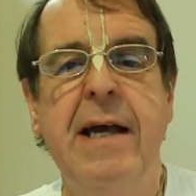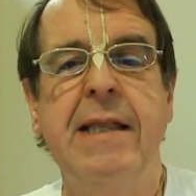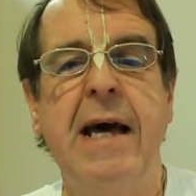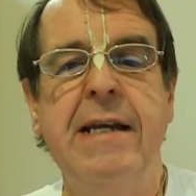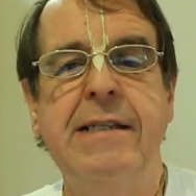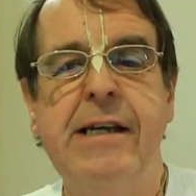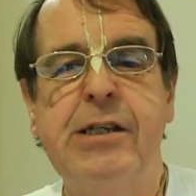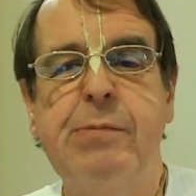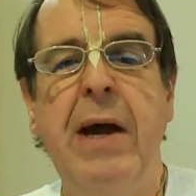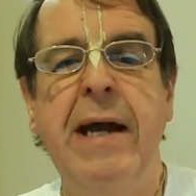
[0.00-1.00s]
that is
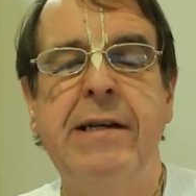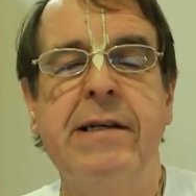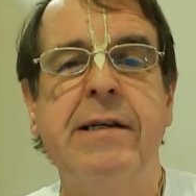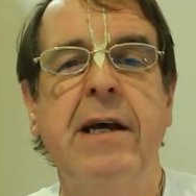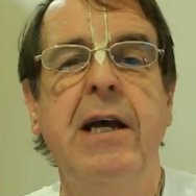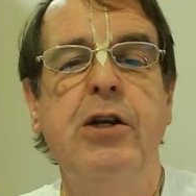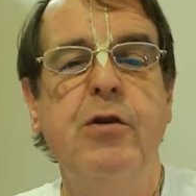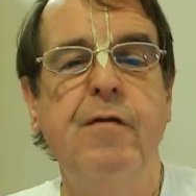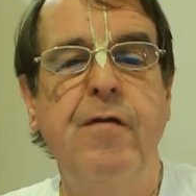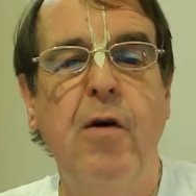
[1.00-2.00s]
expected
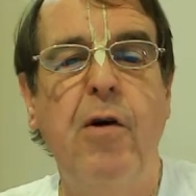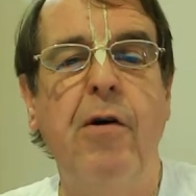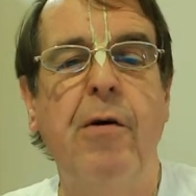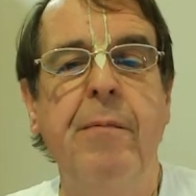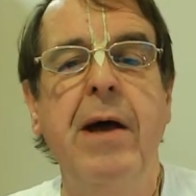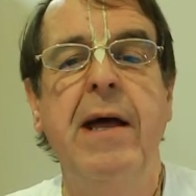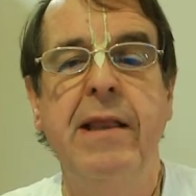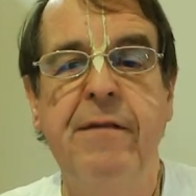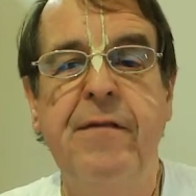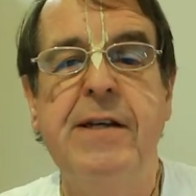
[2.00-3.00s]
to form
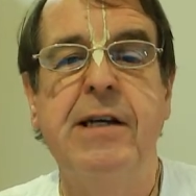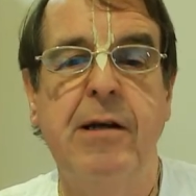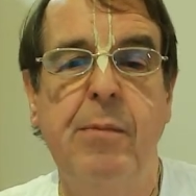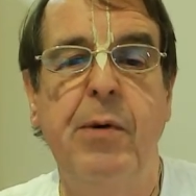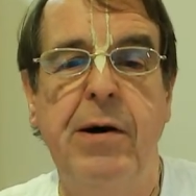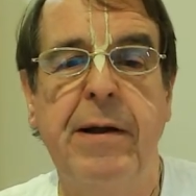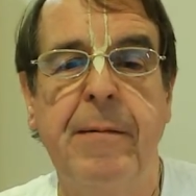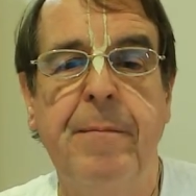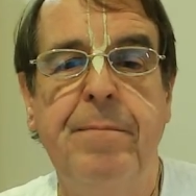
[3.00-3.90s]
the physical body.